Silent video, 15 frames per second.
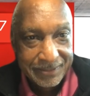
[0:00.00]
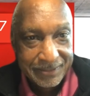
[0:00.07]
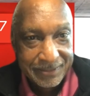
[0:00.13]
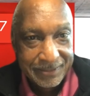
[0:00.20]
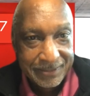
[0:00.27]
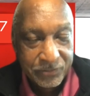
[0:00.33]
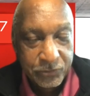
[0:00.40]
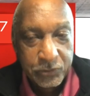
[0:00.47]

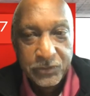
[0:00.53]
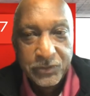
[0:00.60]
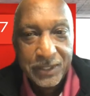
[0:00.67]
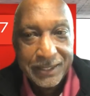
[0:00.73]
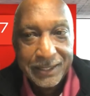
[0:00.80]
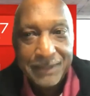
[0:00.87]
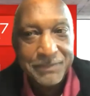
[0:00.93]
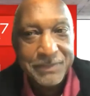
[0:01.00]
And she's
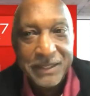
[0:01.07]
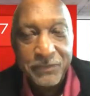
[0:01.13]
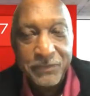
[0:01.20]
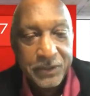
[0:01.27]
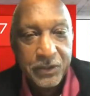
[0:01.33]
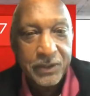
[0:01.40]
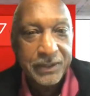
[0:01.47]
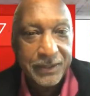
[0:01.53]
like, I'm
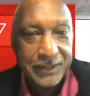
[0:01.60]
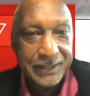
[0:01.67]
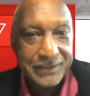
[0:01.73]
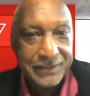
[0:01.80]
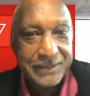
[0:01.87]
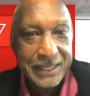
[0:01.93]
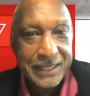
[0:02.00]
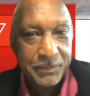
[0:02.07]
never going to let
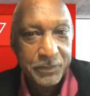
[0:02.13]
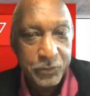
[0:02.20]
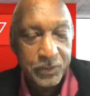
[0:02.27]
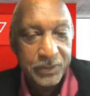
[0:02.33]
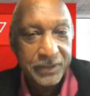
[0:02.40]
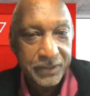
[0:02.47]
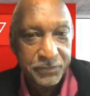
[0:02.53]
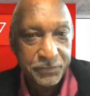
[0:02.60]
this happen to
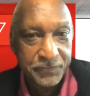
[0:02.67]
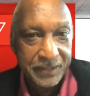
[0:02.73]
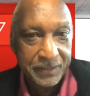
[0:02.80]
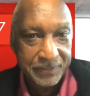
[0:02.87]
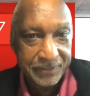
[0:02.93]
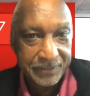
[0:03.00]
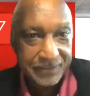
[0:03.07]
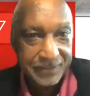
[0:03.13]
another
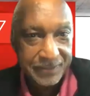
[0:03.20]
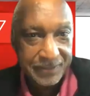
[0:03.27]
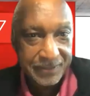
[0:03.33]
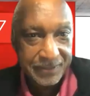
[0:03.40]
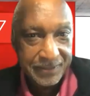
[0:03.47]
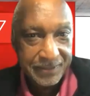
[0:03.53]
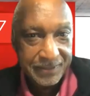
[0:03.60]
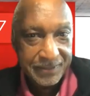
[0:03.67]
family.
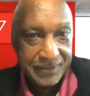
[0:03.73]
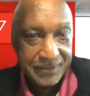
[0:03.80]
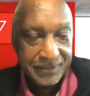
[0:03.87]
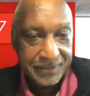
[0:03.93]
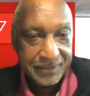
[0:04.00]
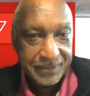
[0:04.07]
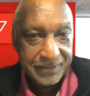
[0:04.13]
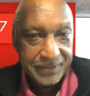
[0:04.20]

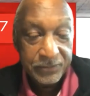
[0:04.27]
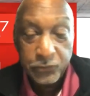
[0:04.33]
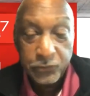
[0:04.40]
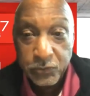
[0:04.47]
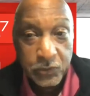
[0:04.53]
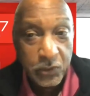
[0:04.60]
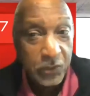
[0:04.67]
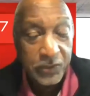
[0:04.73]
Now
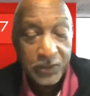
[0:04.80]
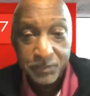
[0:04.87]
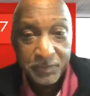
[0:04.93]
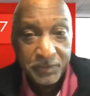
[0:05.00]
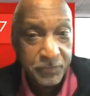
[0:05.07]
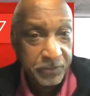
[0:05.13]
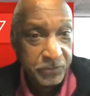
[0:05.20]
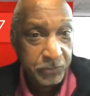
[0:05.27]
she's gone on to
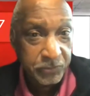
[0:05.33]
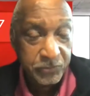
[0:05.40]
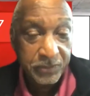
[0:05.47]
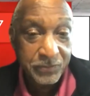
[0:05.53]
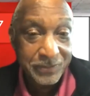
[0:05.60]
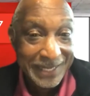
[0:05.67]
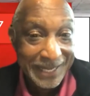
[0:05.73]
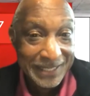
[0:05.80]
be very
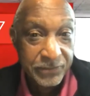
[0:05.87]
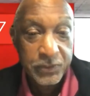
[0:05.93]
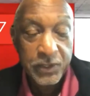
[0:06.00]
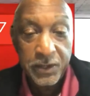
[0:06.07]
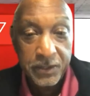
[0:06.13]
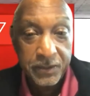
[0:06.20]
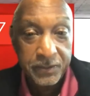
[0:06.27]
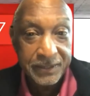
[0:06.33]
successful.
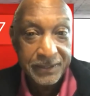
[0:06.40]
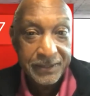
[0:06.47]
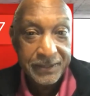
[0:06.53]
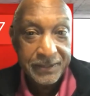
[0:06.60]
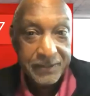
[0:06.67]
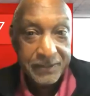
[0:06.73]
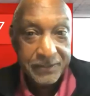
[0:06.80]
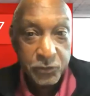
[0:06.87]
NASCAR
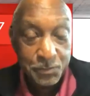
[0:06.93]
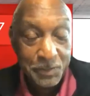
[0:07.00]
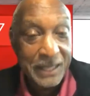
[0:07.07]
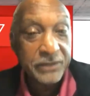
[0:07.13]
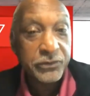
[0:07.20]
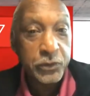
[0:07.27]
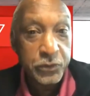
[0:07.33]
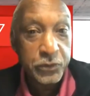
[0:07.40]

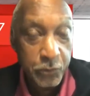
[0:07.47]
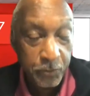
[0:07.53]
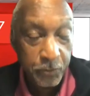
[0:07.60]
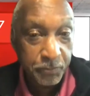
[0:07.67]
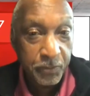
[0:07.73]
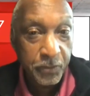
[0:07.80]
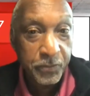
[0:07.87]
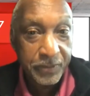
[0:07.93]
sponsors her
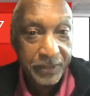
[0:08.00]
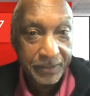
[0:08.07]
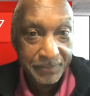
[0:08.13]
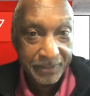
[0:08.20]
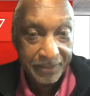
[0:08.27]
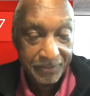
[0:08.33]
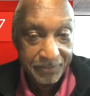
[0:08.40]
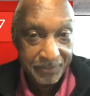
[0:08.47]
program
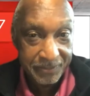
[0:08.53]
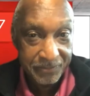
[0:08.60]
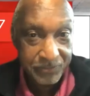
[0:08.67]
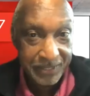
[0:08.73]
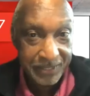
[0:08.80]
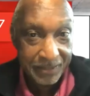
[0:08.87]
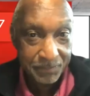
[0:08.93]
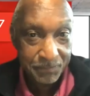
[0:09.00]
now. It's
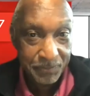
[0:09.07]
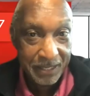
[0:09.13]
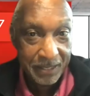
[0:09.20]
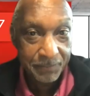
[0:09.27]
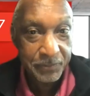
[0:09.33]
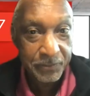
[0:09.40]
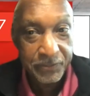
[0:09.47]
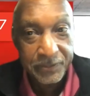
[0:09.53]
that
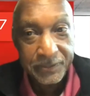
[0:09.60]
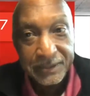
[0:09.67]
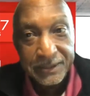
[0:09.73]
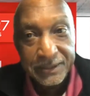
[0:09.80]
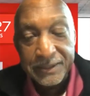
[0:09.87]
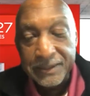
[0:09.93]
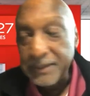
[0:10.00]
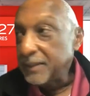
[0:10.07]
popular.
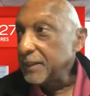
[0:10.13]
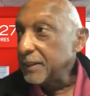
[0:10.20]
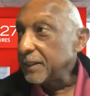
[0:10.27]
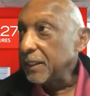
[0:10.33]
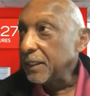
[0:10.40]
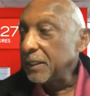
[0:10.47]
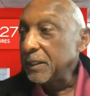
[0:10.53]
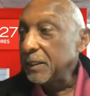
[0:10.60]

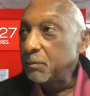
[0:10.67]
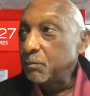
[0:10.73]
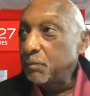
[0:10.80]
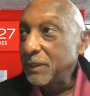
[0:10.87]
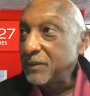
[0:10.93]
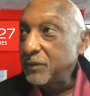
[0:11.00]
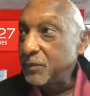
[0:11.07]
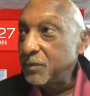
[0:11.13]

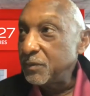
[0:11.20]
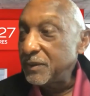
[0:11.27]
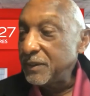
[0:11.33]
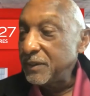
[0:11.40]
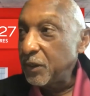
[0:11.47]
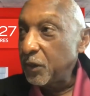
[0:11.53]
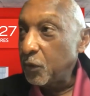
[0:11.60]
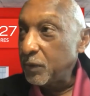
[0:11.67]
But,
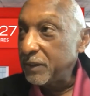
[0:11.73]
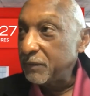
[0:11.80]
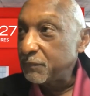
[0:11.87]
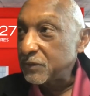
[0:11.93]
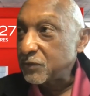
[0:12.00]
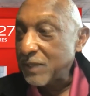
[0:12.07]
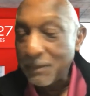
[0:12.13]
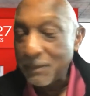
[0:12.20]
if
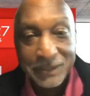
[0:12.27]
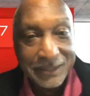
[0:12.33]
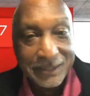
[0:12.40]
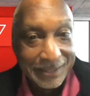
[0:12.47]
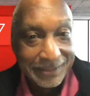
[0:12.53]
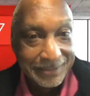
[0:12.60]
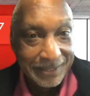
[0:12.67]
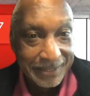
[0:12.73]
it's something
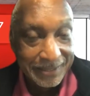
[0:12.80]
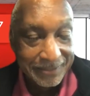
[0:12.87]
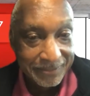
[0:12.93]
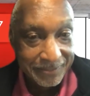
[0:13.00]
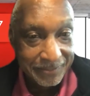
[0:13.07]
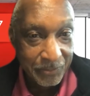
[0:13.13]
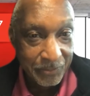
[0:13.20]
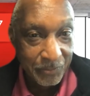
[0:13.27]
like that,
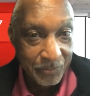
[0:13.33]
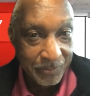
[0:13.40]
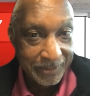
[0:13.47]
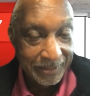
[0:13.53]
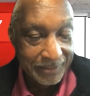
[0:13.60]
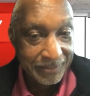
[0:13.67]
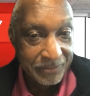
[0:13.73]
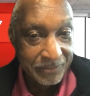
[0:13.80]
when
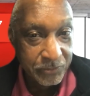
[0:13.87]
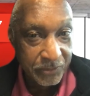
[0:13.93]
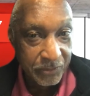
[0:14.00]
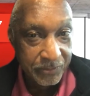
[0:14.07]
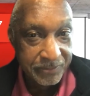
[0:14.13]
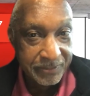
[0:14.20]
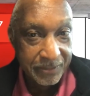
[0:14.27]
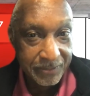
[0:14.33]
I listened to
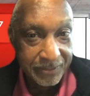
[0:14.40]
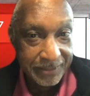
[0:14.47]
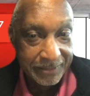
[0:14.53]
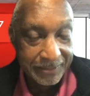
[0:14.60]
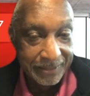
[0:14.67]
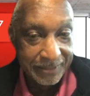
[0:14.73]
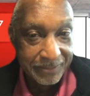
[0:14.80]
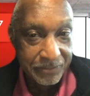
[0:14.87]
her tell
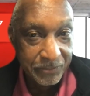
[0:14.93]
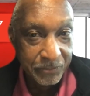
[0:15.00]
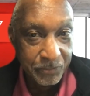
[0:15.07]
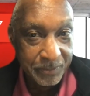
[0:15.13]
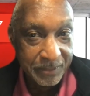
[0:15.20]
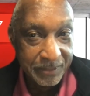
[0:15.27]
that, I knew